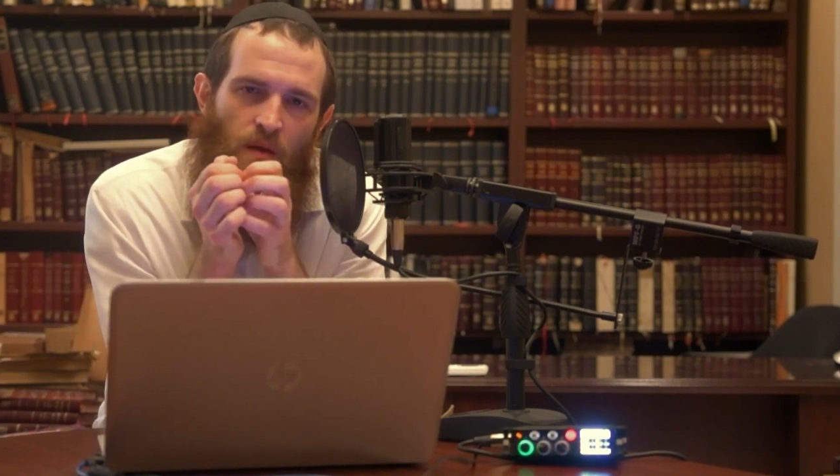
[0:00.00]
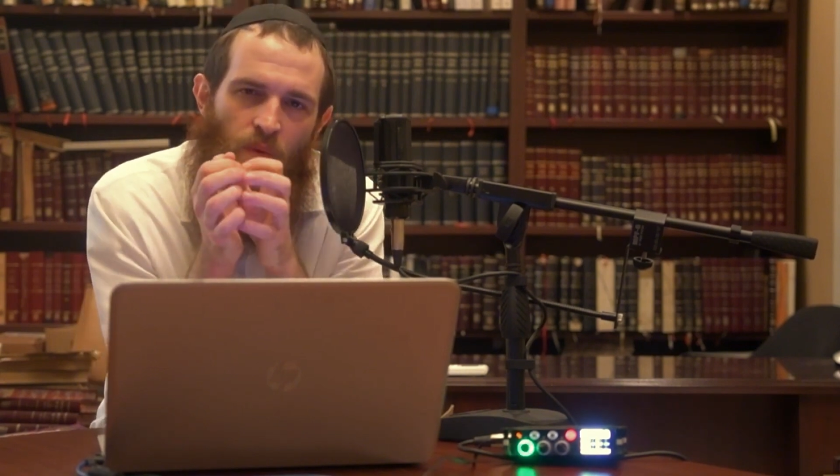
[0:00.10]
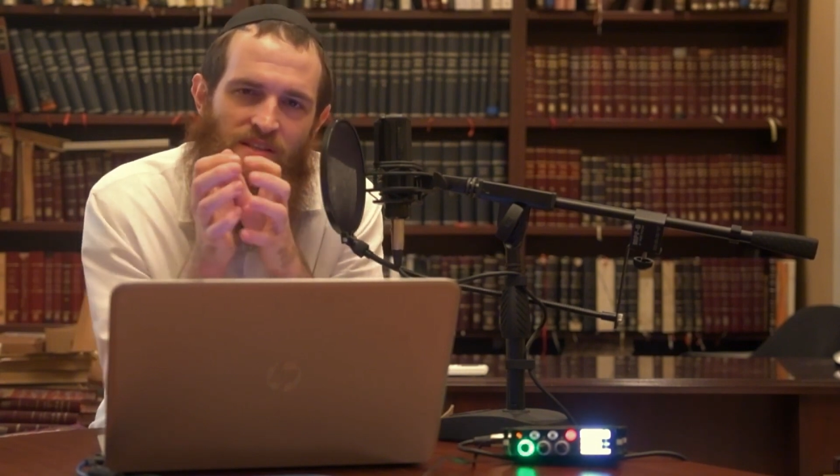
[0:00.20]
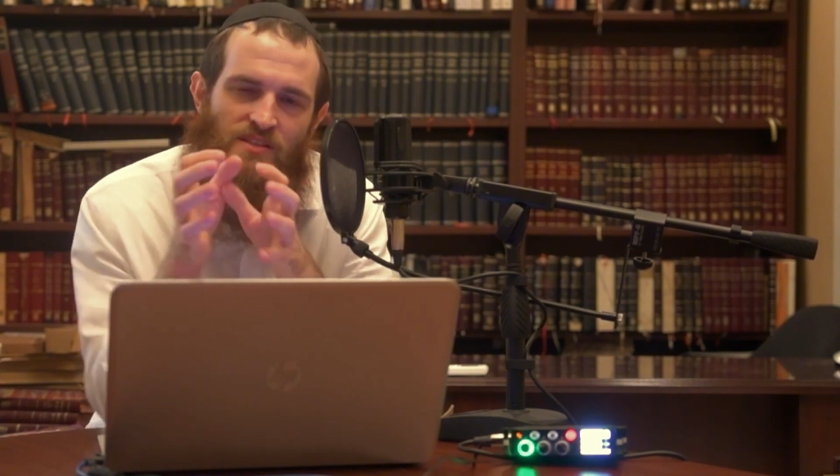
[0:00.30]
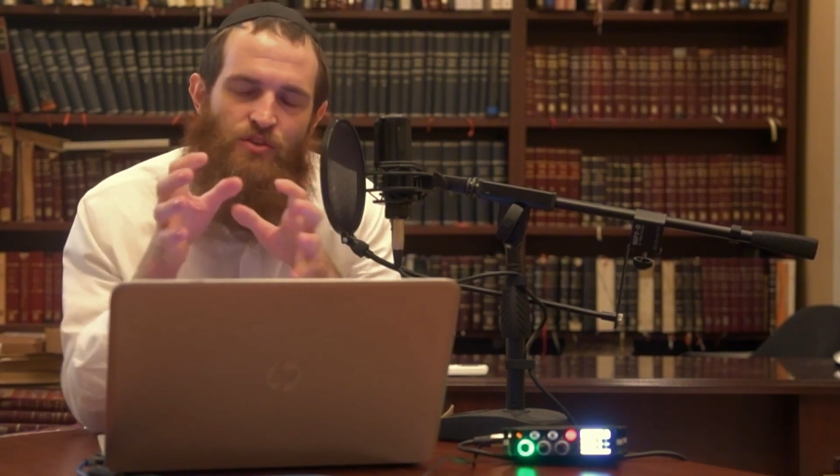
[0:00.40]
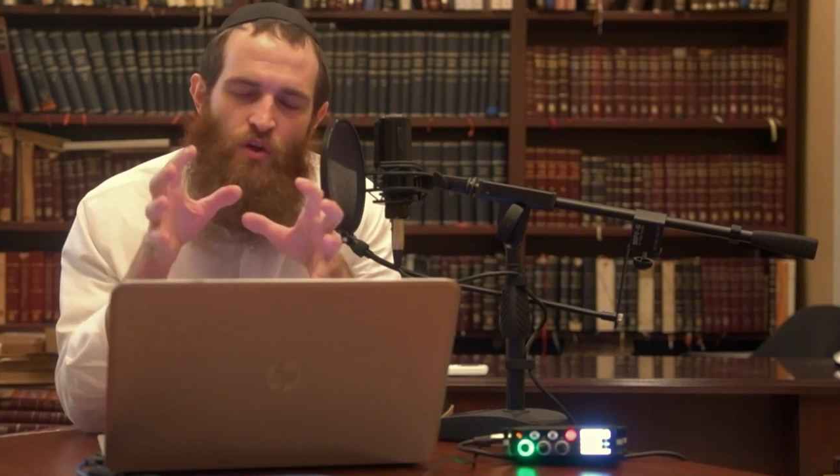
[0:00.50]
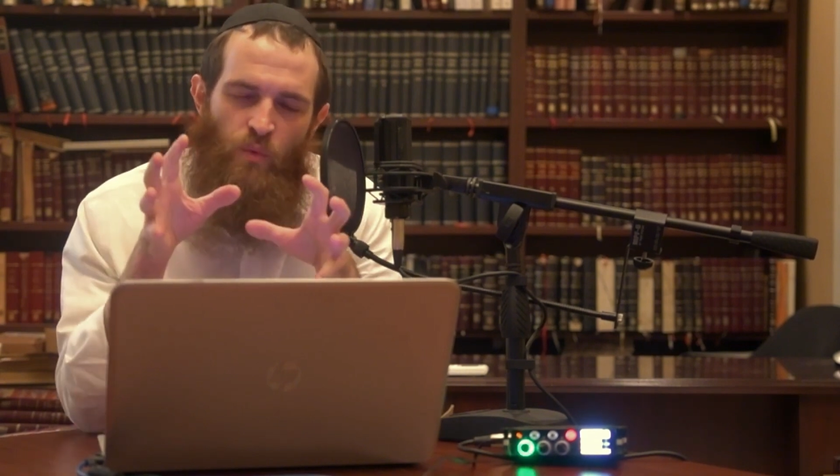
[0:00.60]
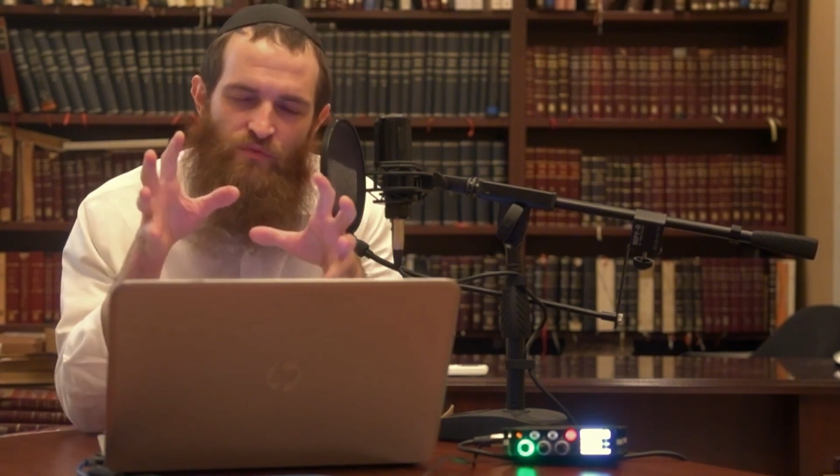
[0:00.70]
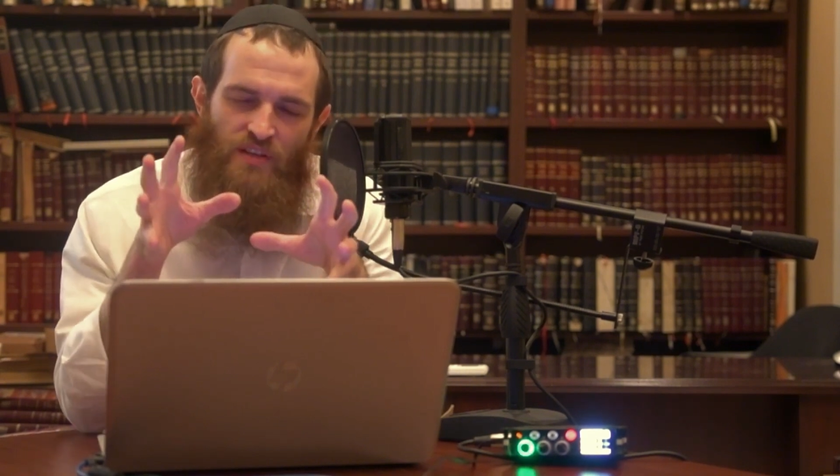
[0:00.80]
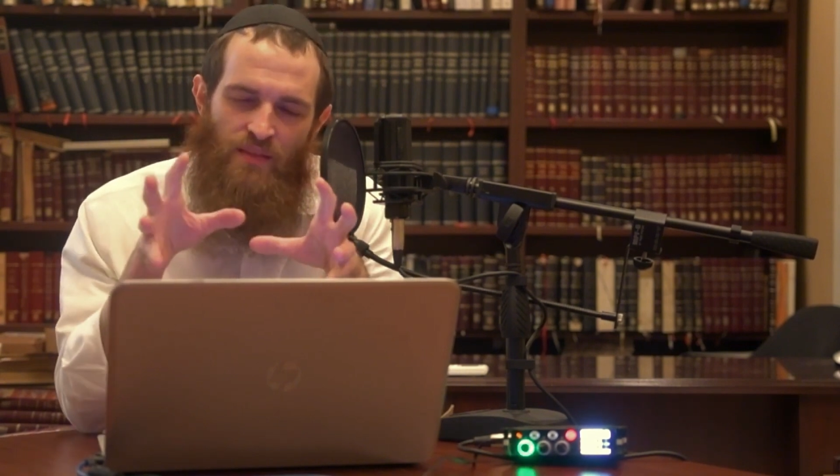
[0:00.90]
Once,
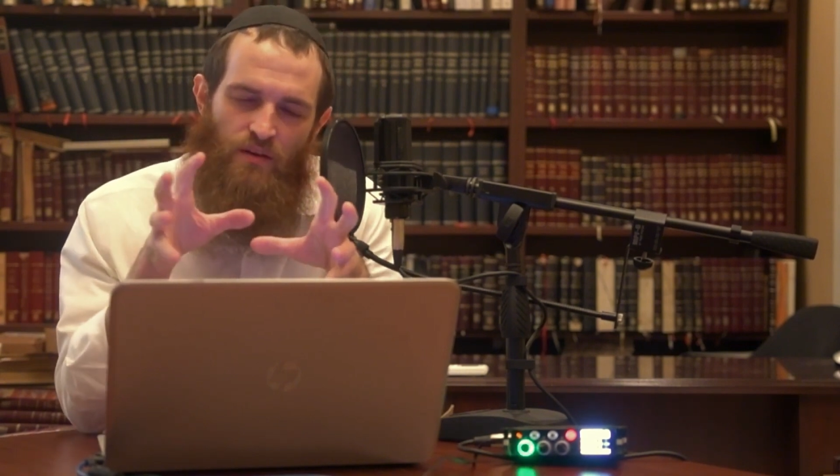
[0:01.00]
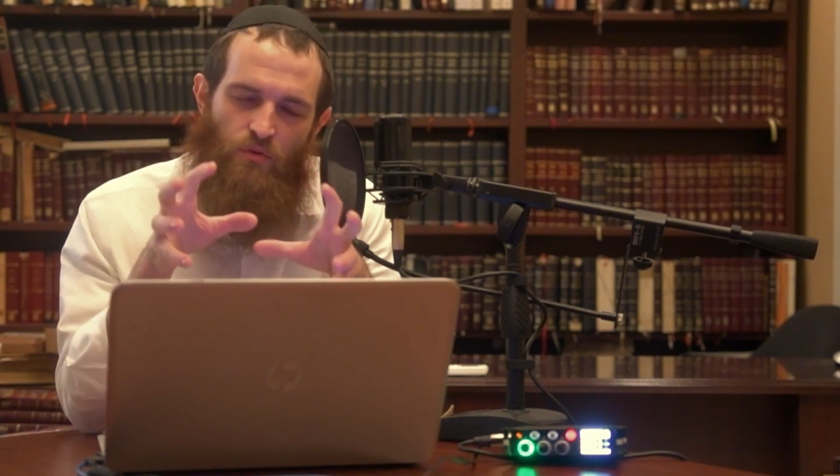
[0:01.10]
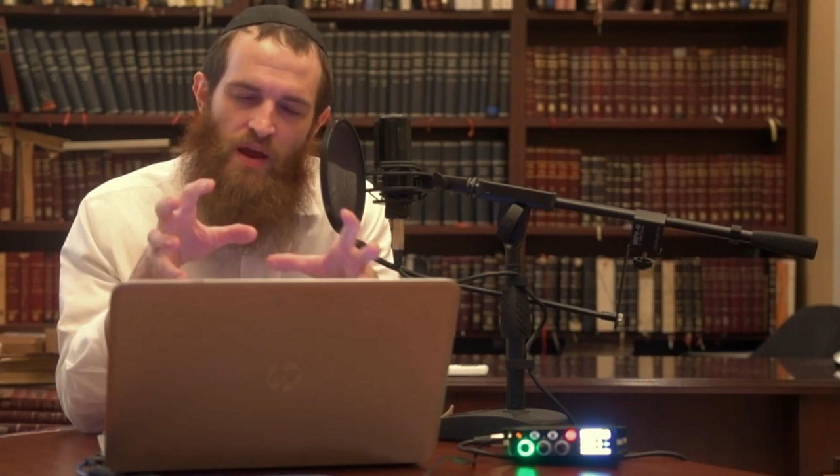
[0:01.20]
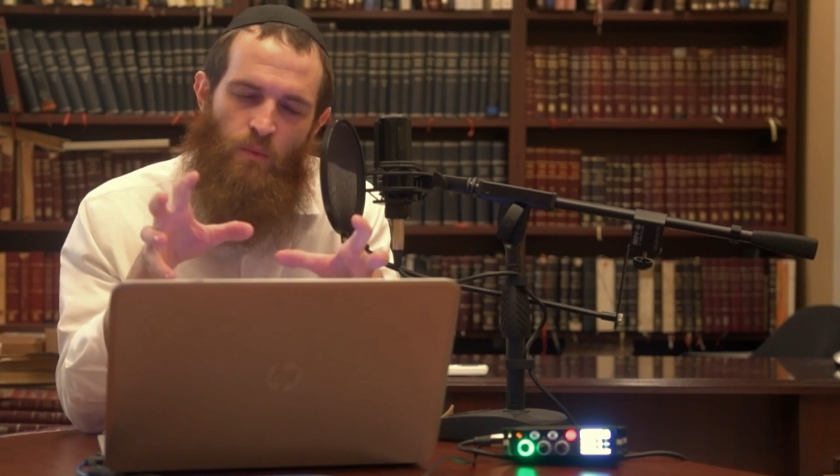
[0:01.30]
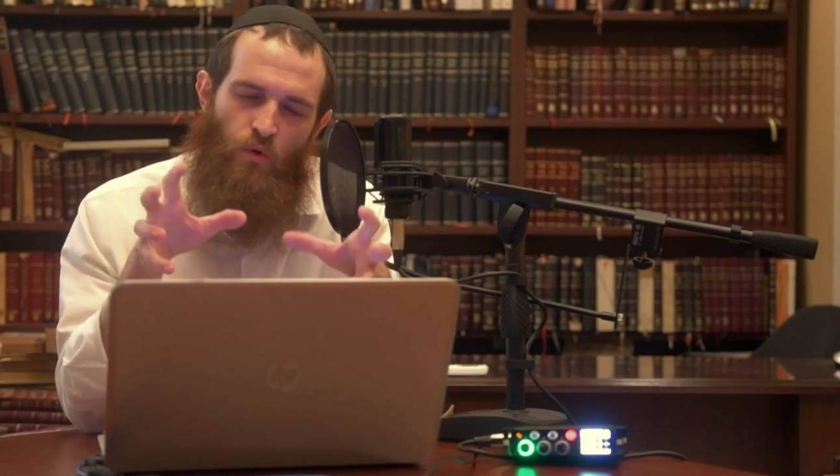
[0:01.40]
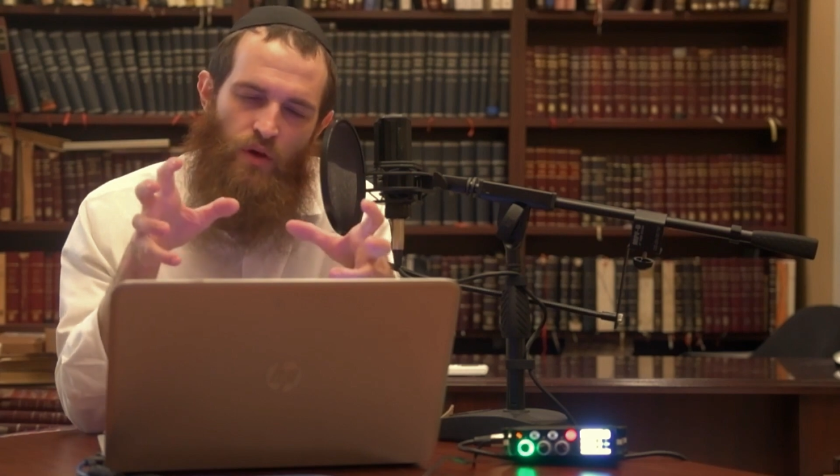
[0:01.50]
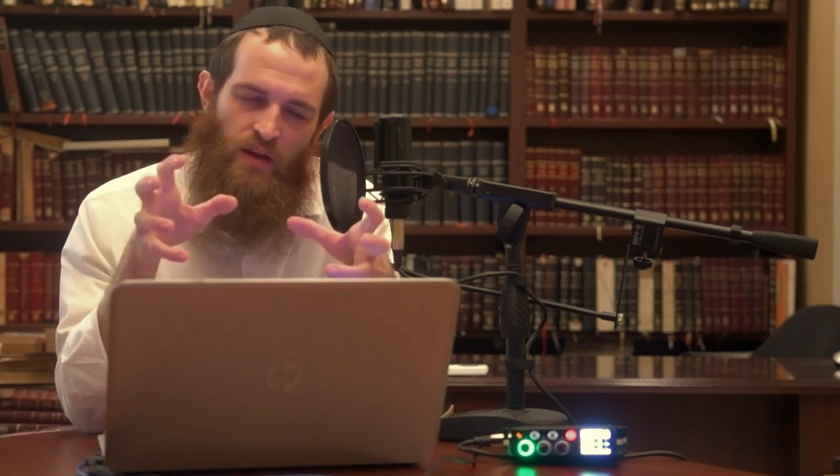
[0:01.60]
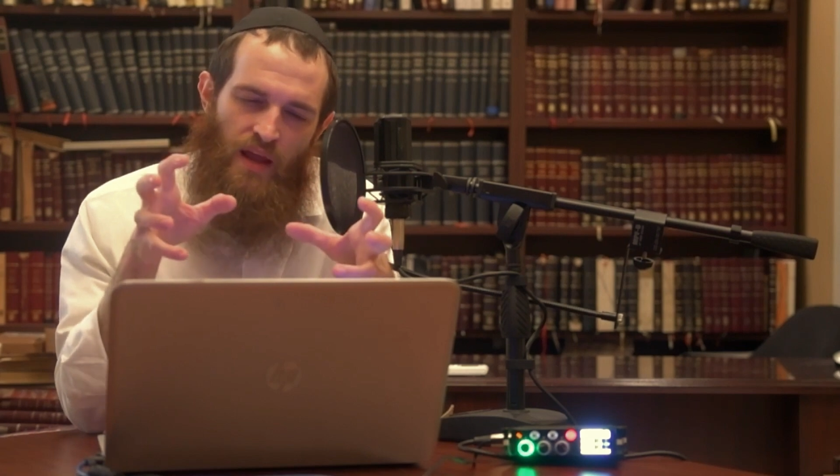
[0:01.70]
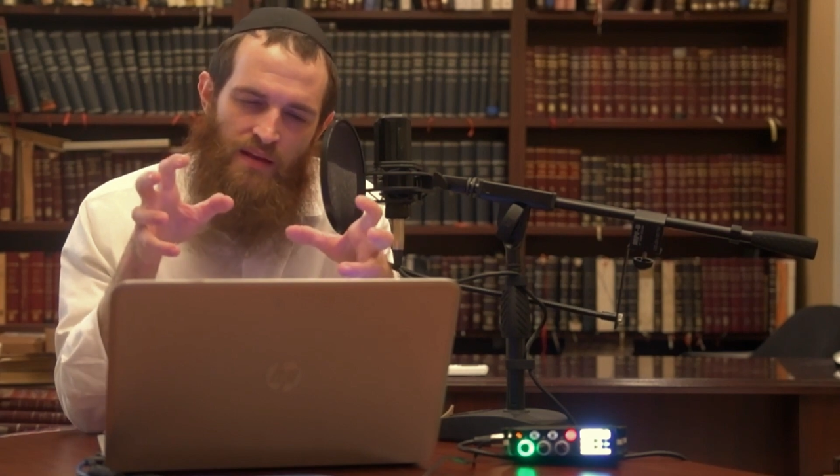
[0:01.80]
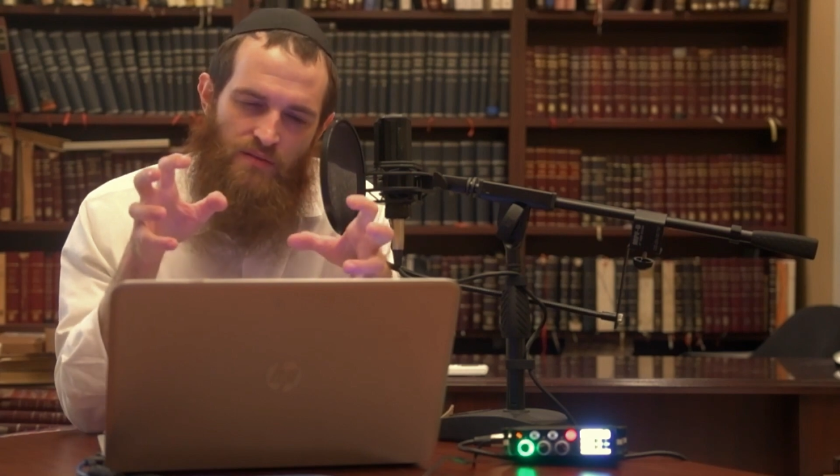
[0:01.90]
we've done the groundwork
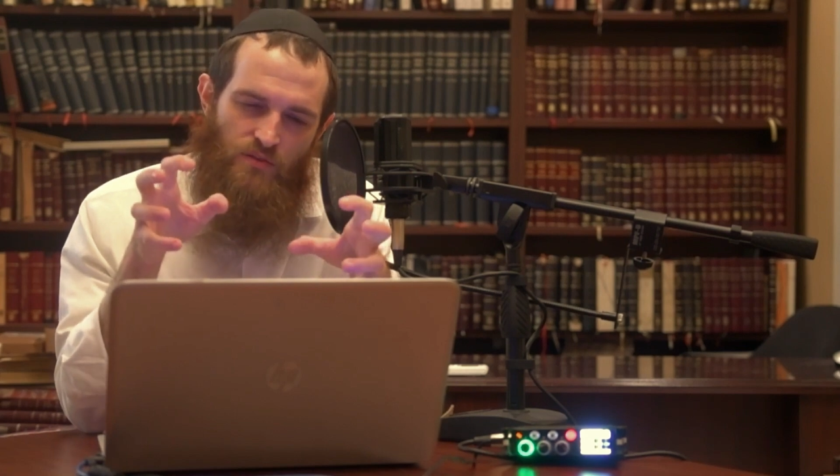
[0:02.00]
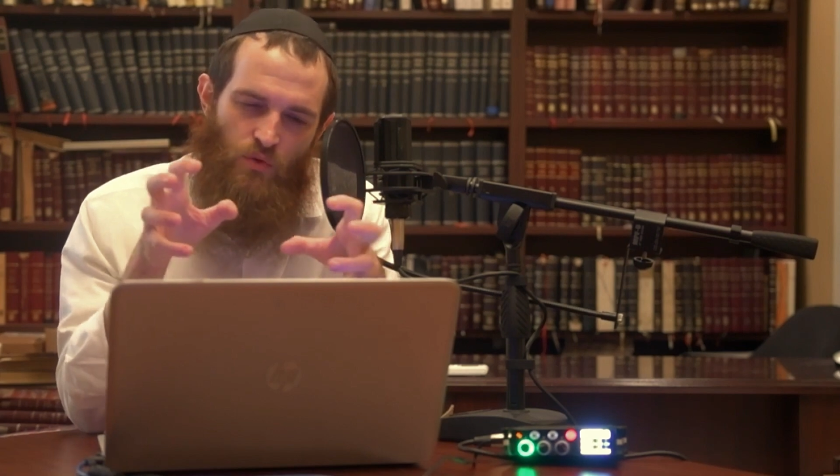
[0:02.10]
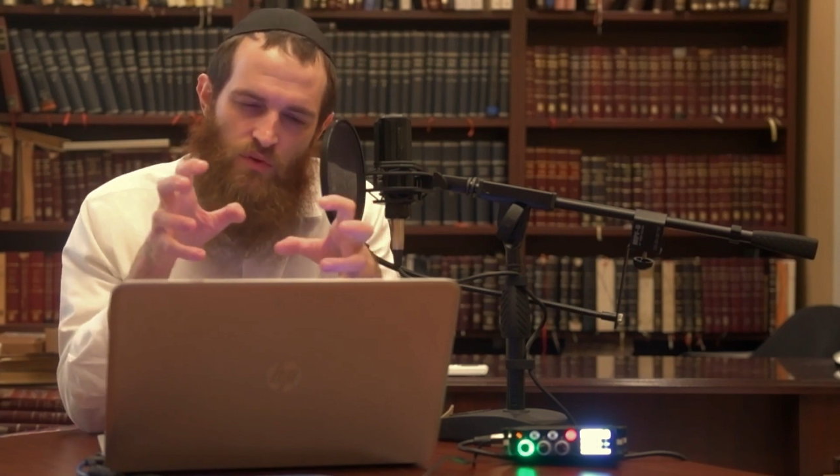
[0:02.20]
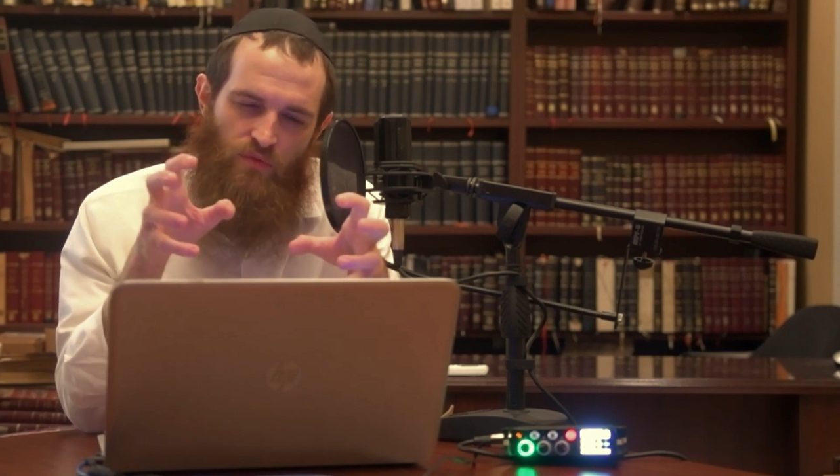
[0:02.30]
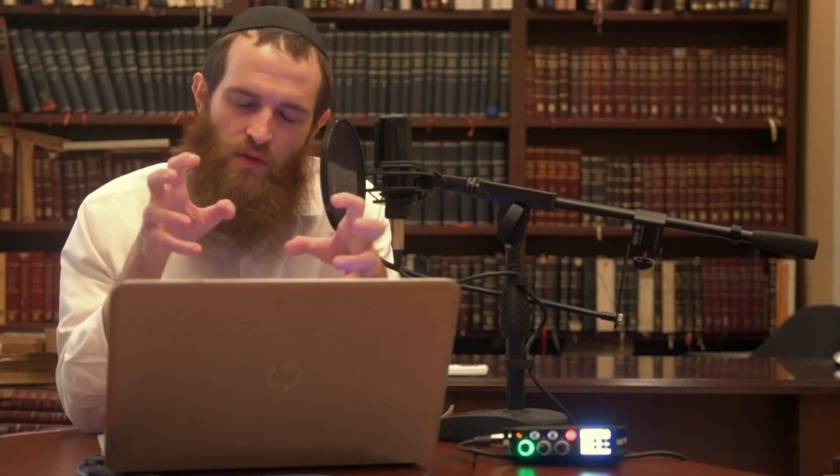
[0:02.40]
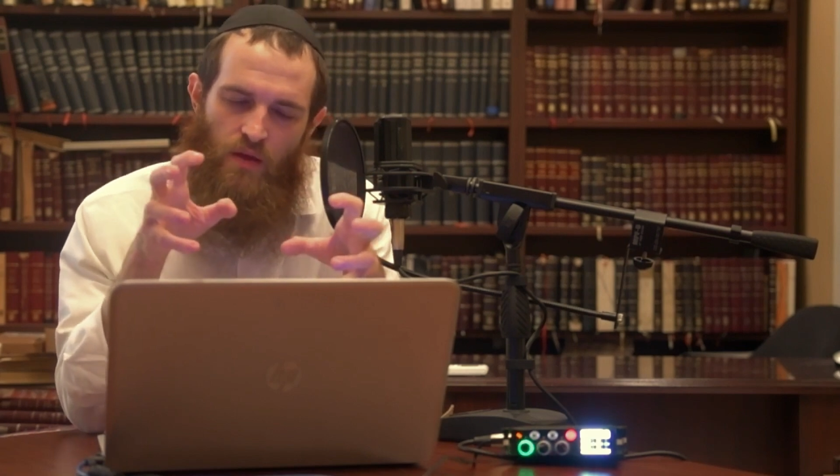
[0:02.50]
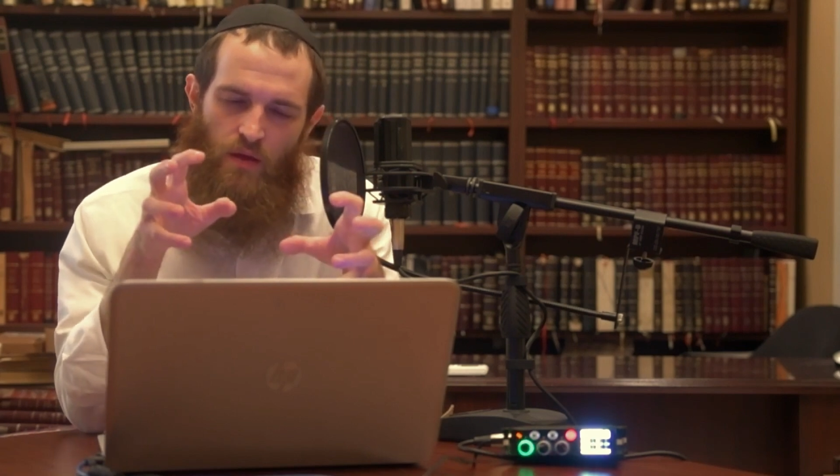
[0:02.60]
and sort of